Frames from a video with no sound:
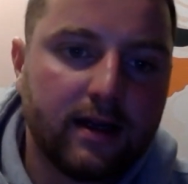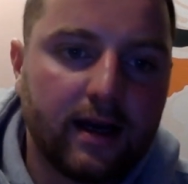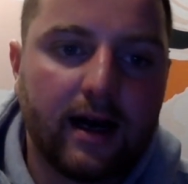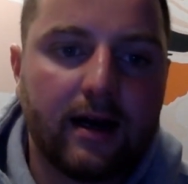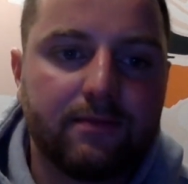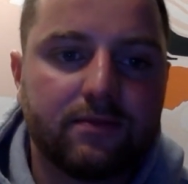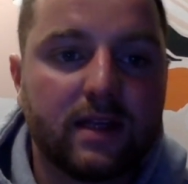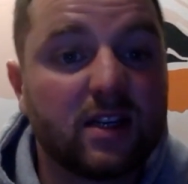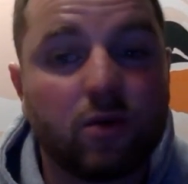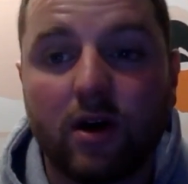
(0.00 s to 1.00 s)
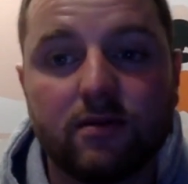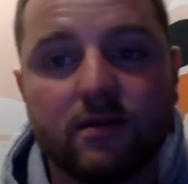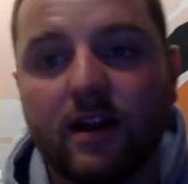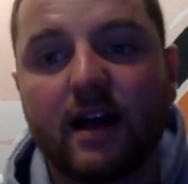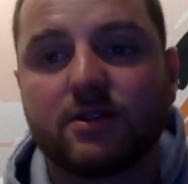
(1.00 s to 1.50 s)
Um, this one,
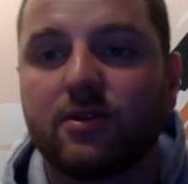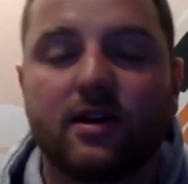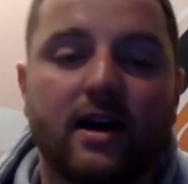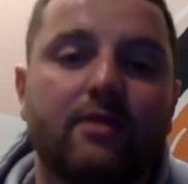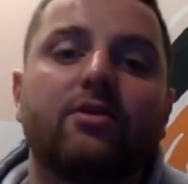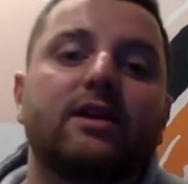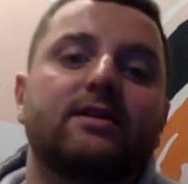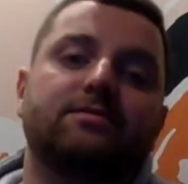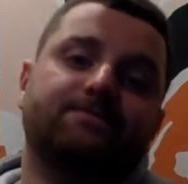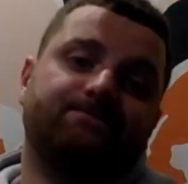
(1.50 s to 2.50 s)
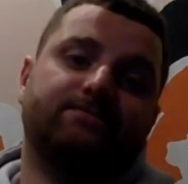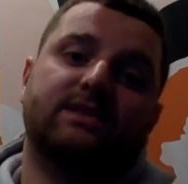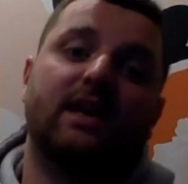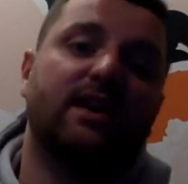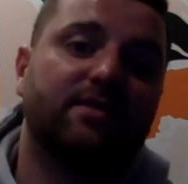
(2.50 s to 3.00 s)
the next one, I can't really
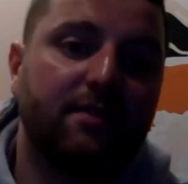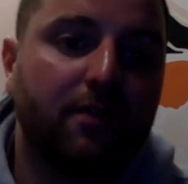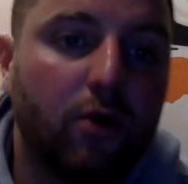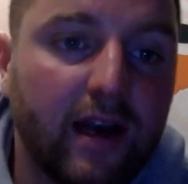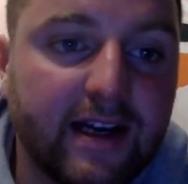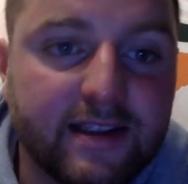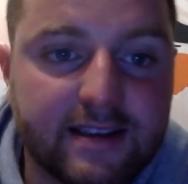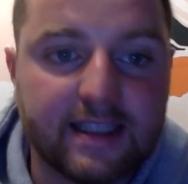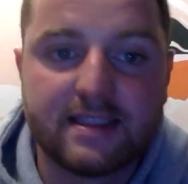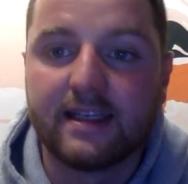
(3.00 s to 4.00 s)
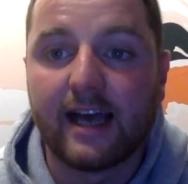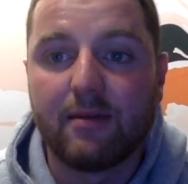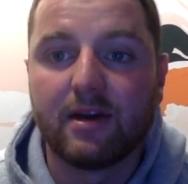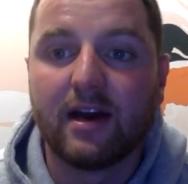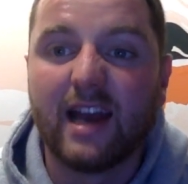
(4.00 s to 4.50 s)
say anything for. Lincoln City
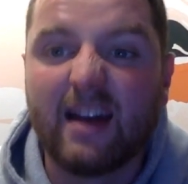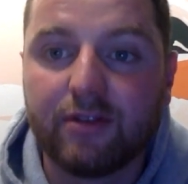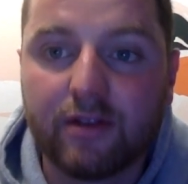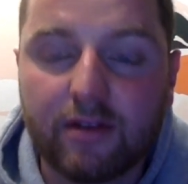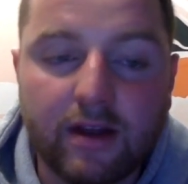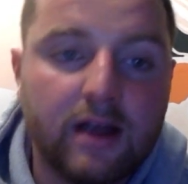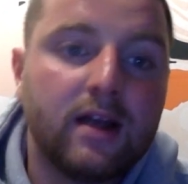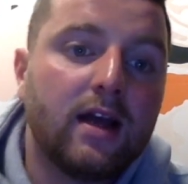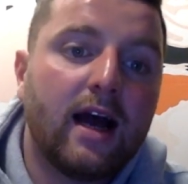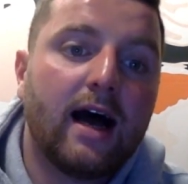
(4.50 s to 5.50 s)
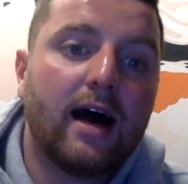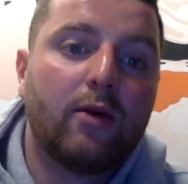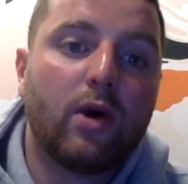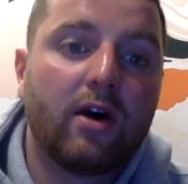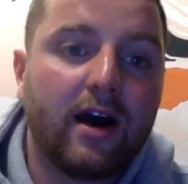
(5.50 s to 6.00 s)
came in at 11th, uh,
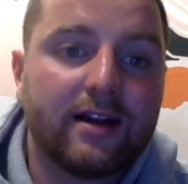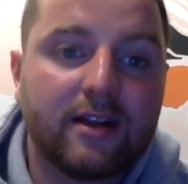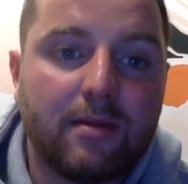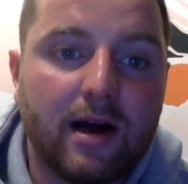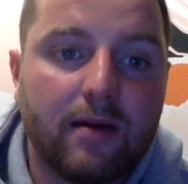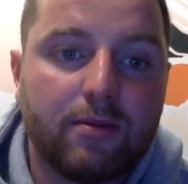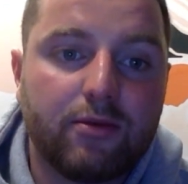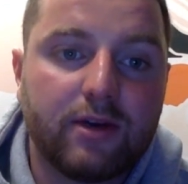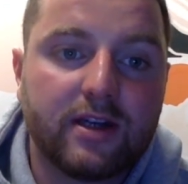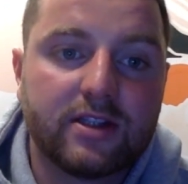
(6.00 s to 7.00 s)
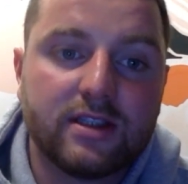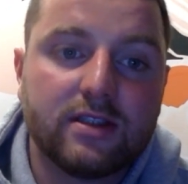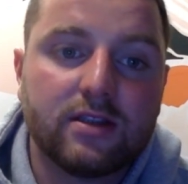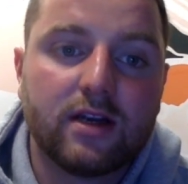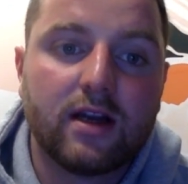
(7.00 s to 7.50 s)
where I had them at
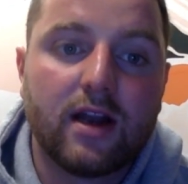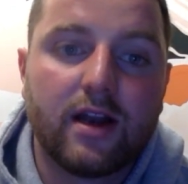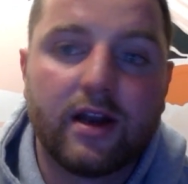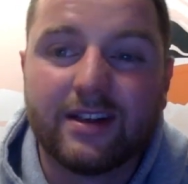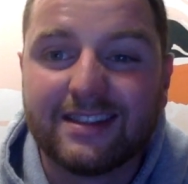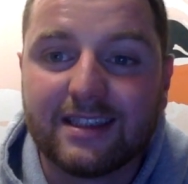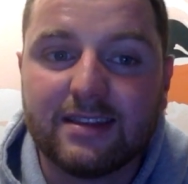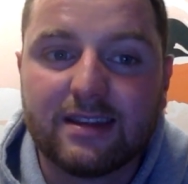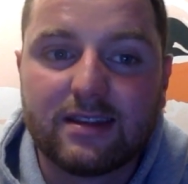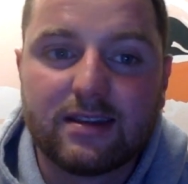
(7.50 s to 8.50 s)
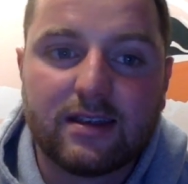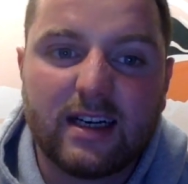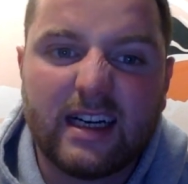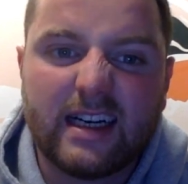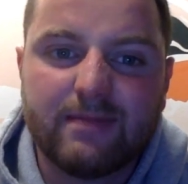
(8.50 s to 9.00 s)
prediction 19th.
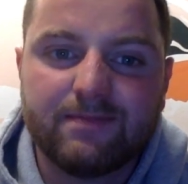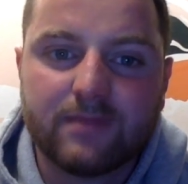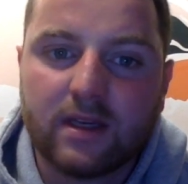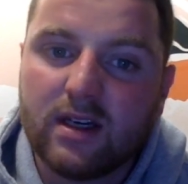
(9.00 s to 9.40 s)
Um,